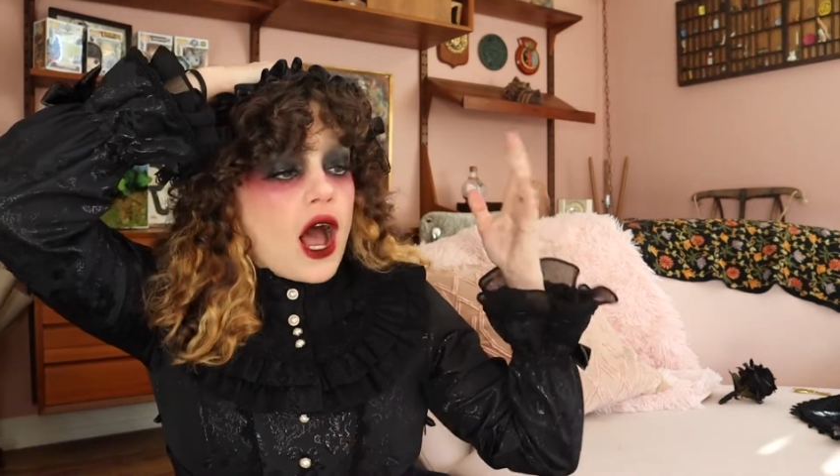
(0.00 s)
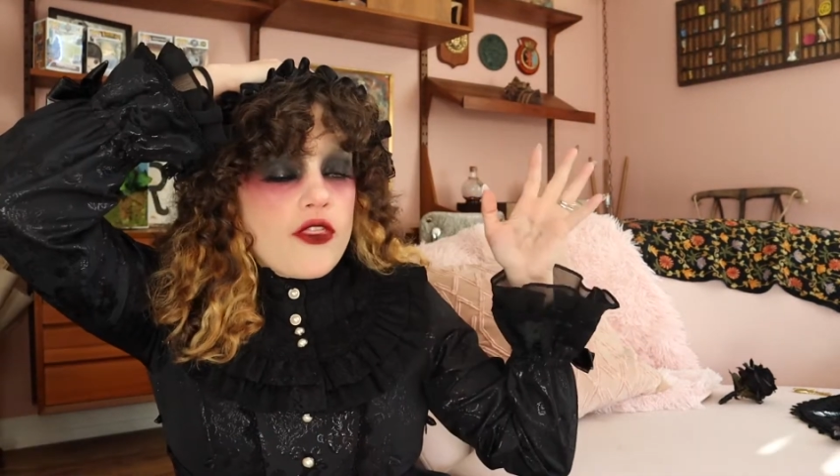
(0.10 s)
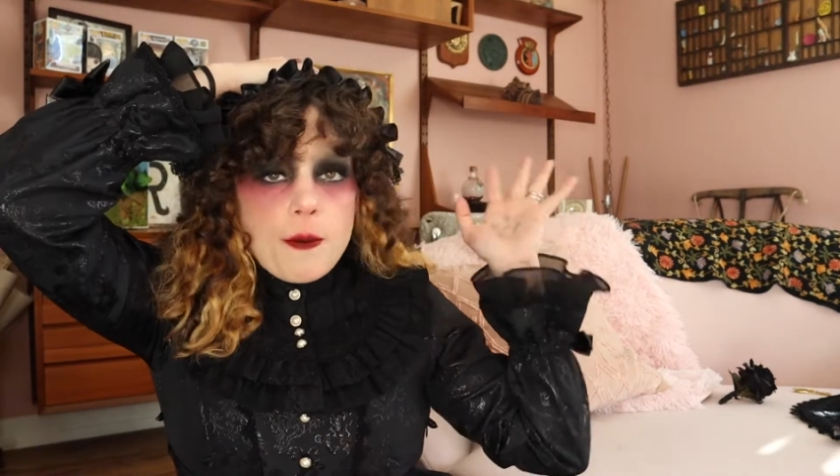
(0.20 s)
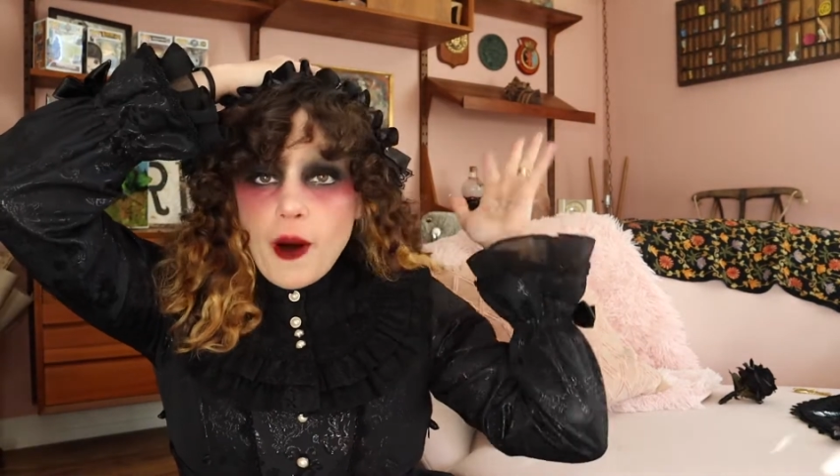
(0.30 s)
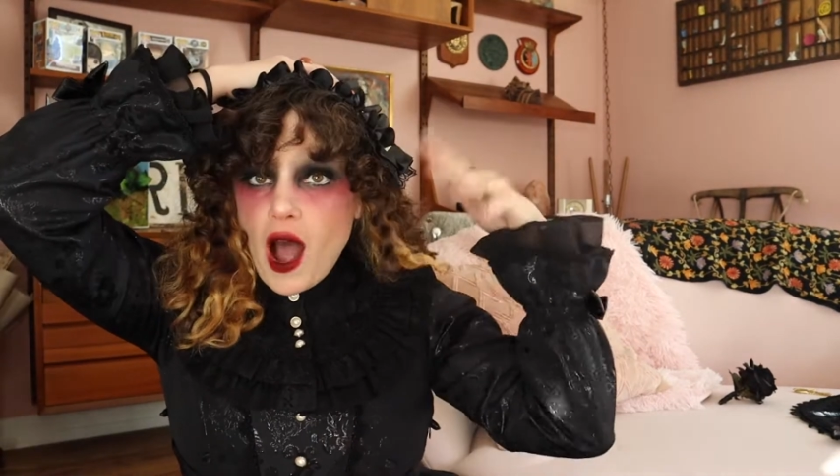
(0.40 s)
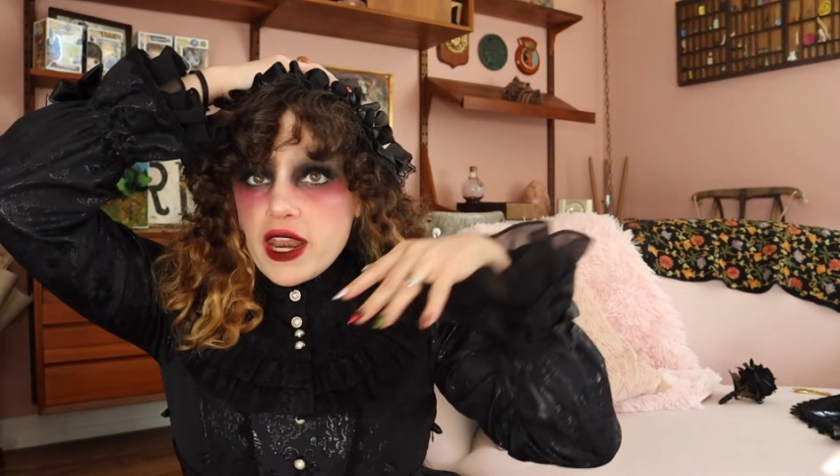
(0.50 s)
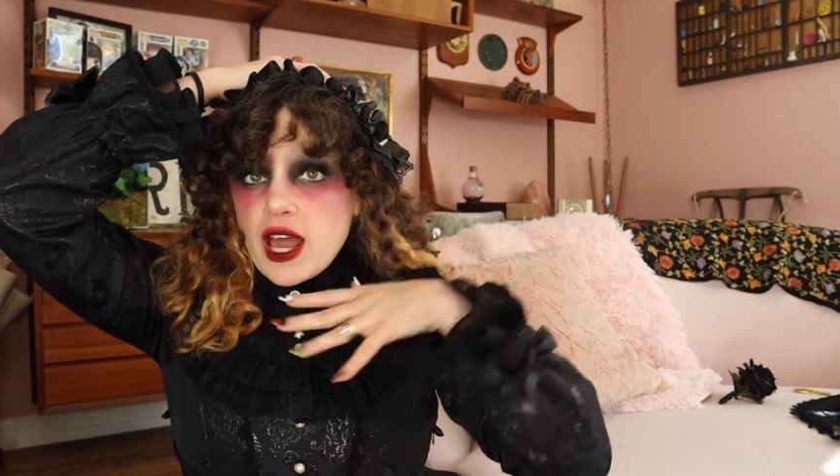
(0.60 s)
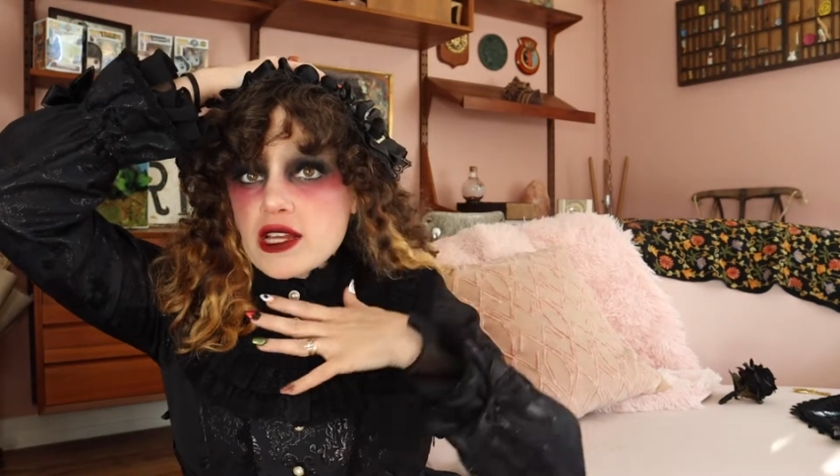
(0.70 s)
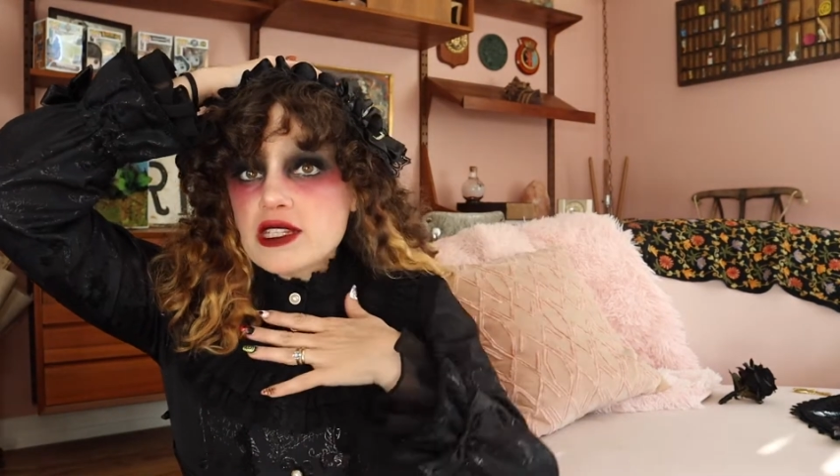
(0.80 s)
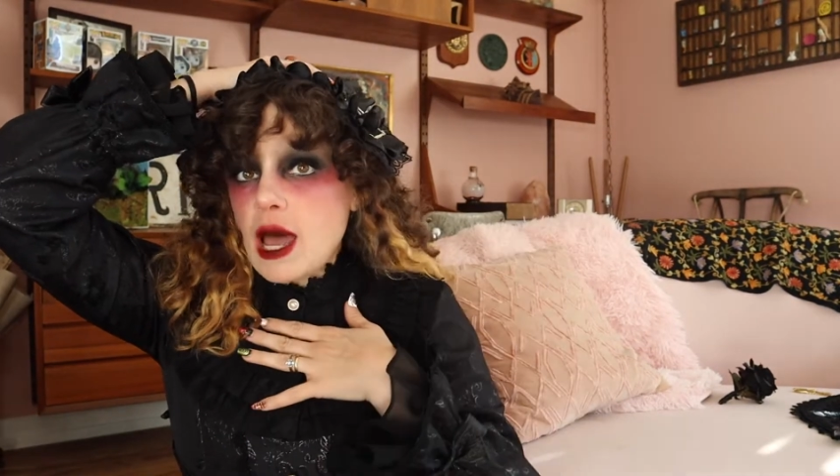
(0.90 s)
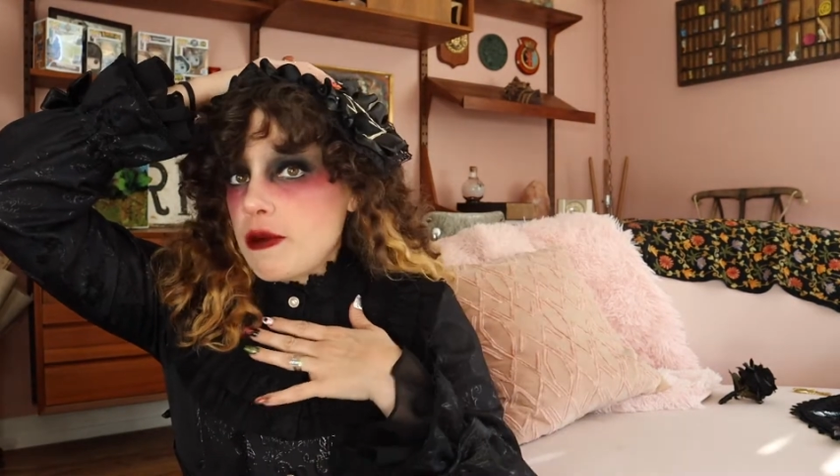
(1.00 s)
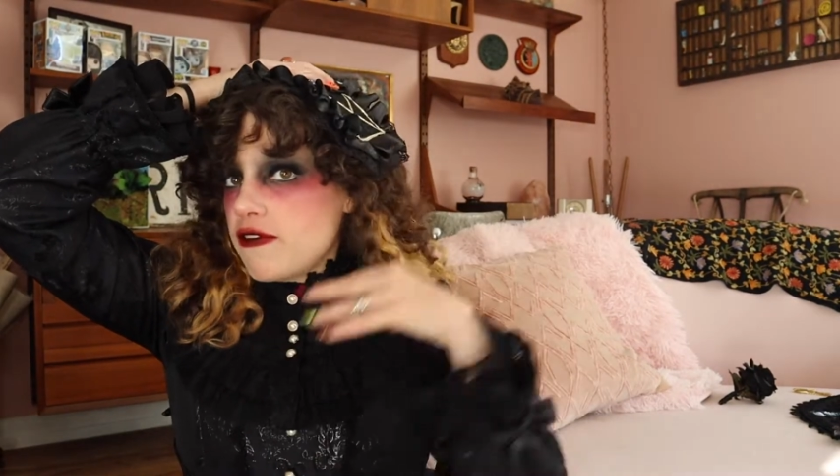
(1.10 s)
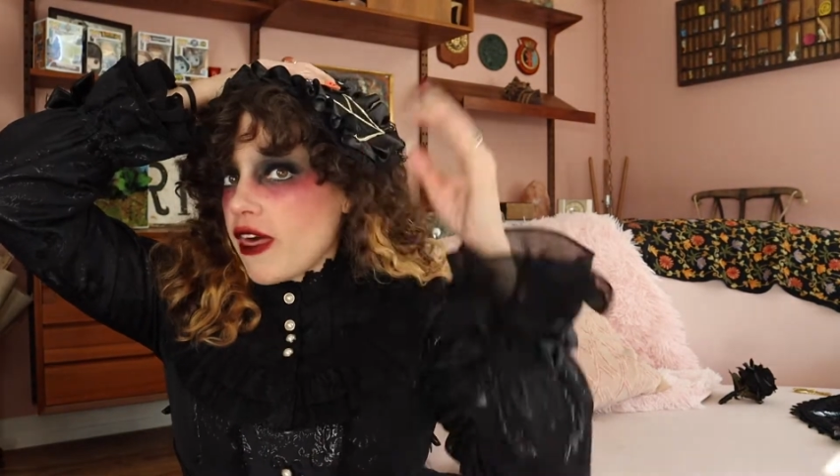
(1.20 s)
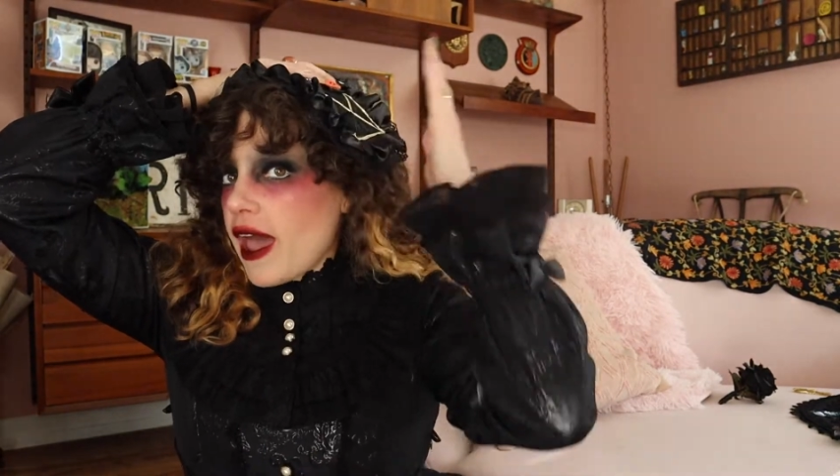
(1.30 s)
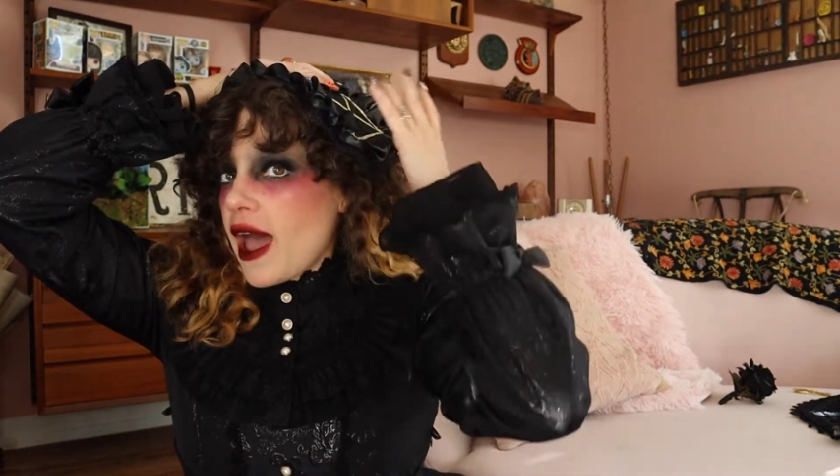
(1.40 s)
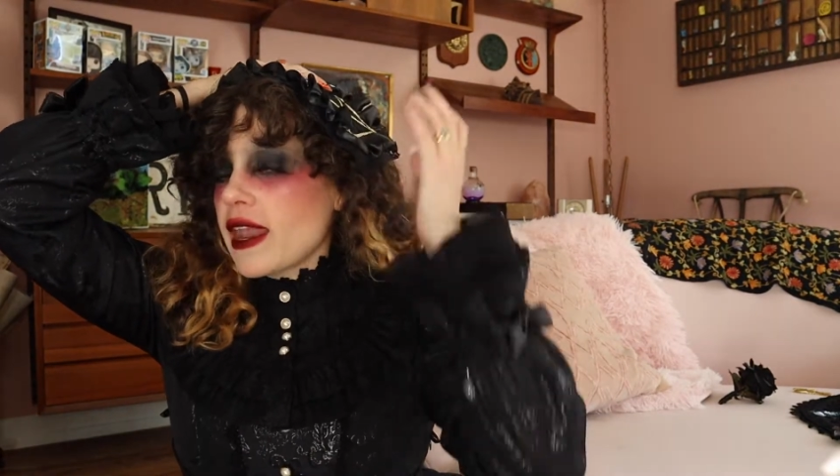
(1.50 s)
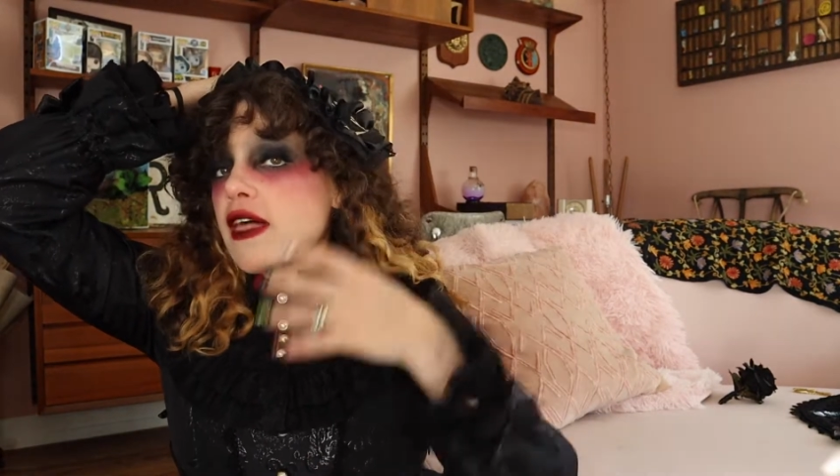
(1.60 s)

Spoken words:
the bonnet on top of that,